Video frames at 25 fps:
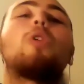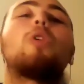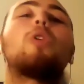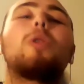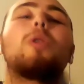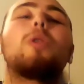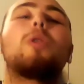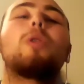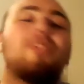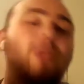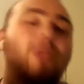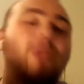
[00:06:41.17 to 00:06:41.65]

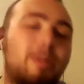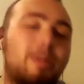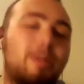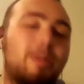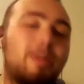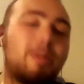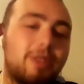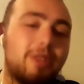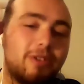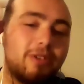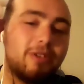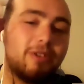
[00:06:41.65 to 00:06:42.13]
that's doing it,
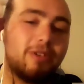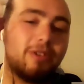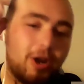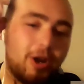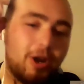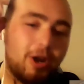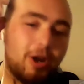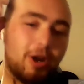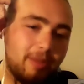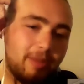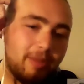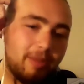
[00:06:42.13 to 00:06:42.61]
but there's a
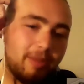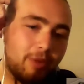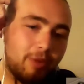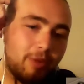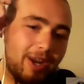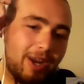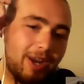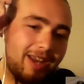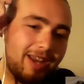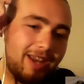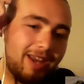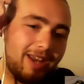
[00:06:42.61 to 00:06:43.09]
part in the
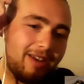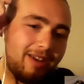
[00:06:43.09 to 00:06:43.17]
brain